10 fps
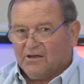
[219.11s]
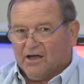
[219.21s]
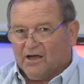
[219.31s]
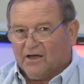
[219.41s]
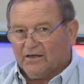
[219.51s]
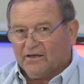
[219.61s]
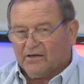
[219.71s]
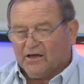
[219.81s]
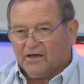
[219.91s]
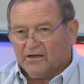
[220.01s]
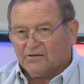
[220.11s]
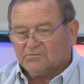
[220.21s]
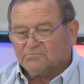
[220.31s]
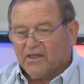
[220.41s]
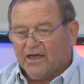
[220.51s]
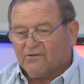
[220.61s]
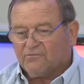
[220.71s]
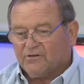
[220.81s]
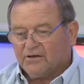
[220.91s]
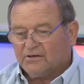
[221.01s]
I
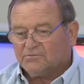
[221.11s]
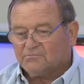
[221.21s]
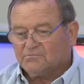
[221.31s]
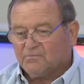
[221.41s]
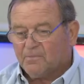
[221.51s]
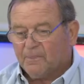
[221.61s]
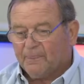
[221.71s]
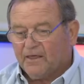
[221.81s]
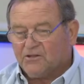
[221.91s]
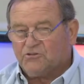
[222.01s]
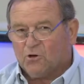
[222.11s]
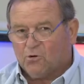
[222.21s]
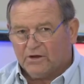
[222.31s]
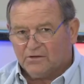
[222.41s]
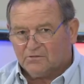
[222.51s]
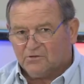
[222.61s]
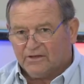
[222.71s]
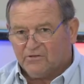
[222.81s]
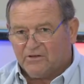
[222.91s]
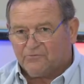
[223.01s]
have enjoyed
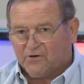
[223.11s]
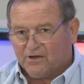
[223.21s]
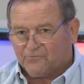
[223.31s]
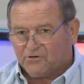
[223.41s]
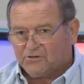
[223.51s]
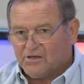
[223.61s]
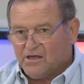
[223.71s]
living in Frankfort.